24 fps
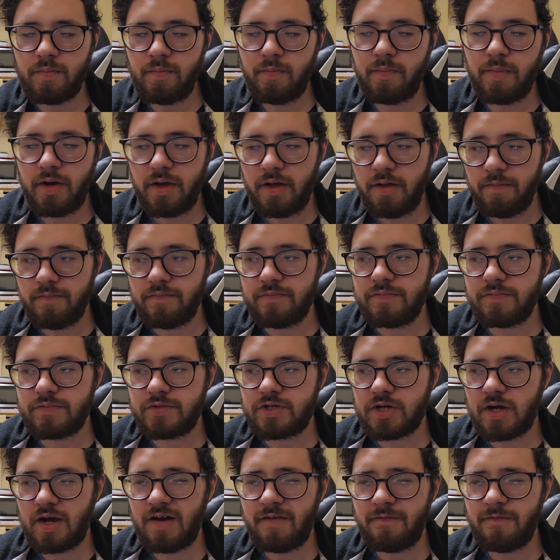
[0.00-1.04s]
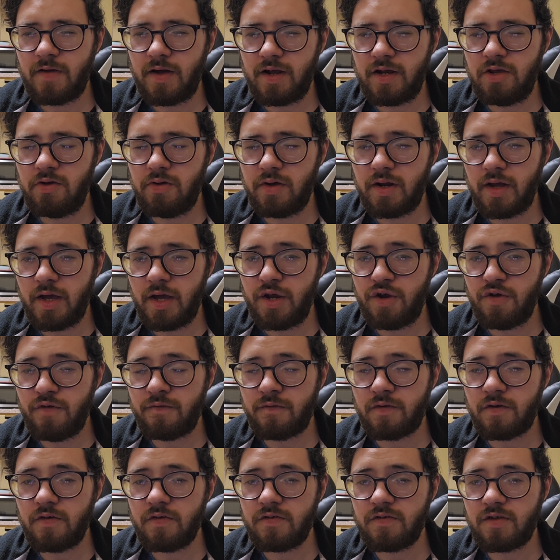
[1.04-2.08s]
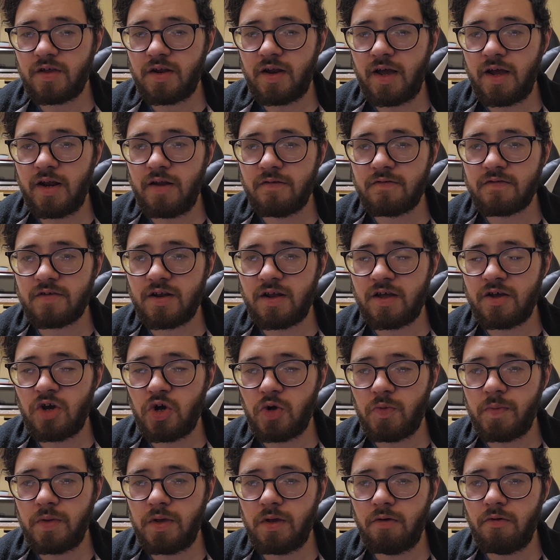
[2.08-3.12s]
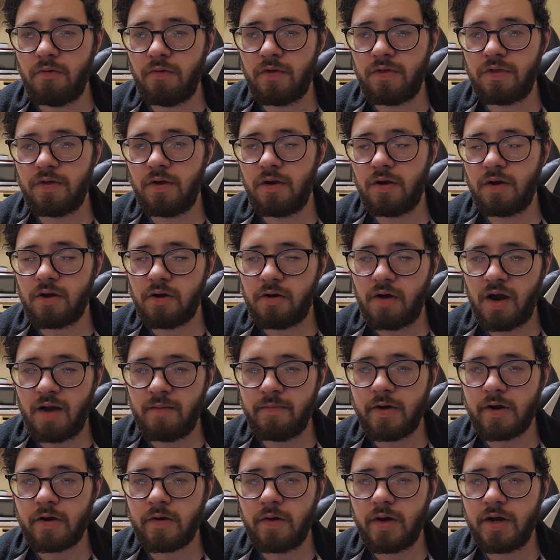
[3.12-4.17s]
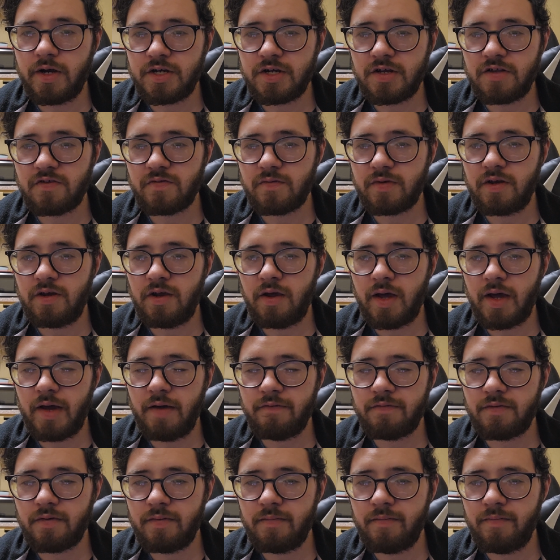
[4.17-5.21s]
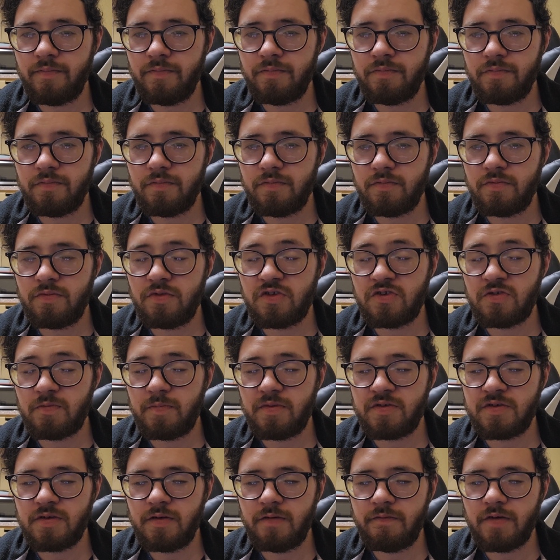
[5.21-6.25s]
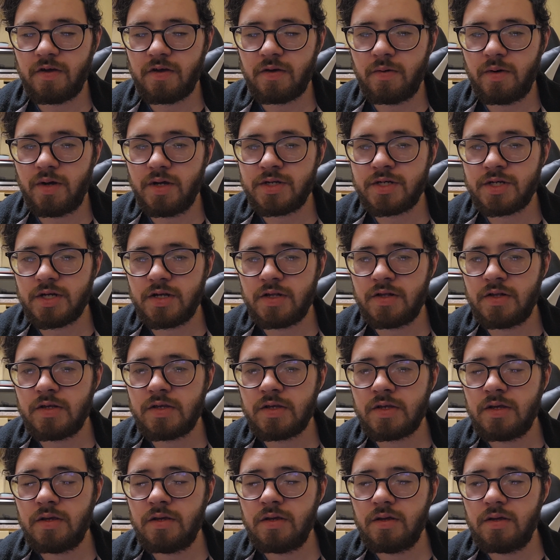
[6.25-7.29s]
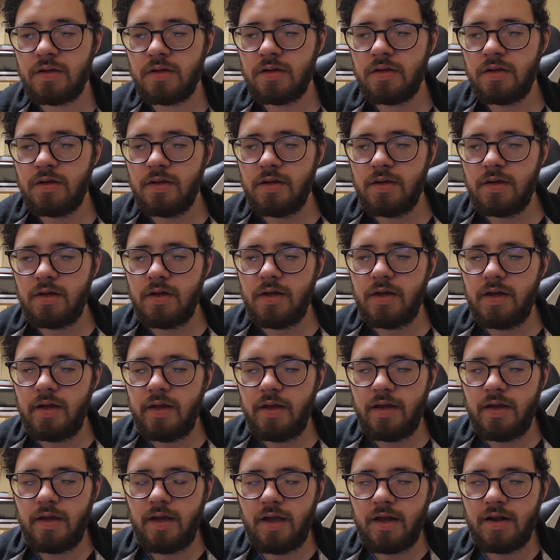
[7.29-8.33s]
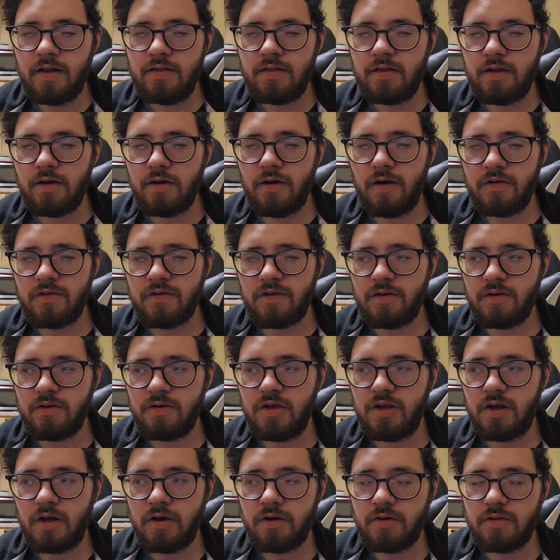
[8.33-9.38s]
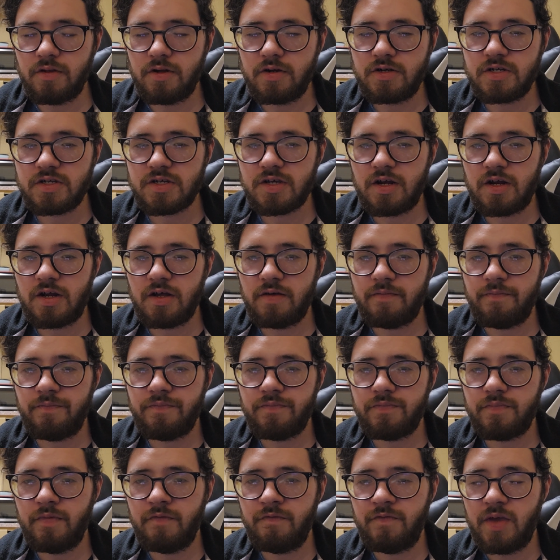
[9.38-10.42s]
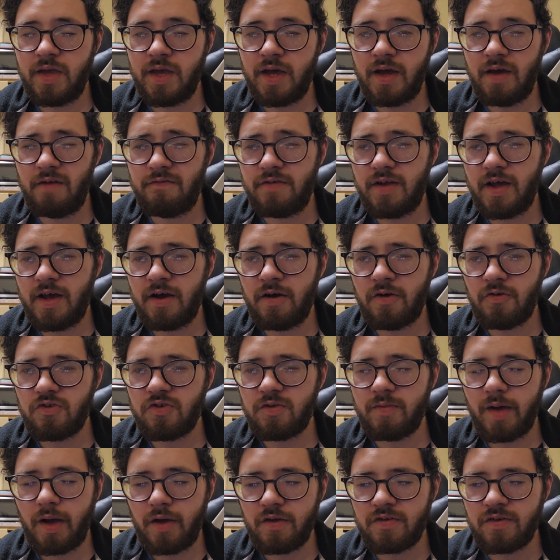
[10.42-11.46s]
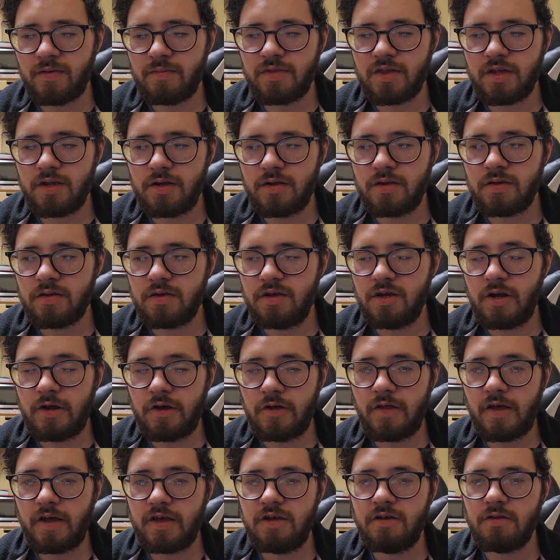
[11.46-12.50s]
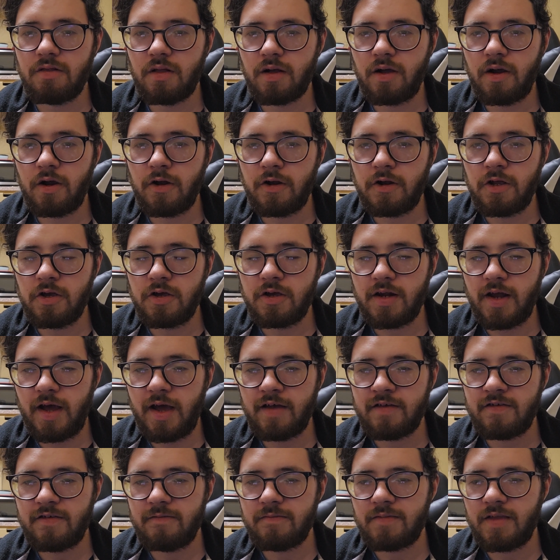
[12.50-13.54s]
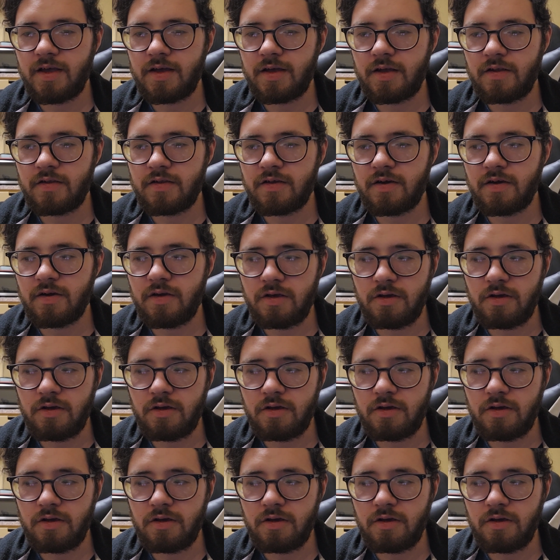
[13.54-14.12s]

But try to find you a native, because the native's going to help you with your grammar questions when you have them, the specific questions. And they're also, they're just going to, if you have doubts about something, that you learn, you can ask them, they can tell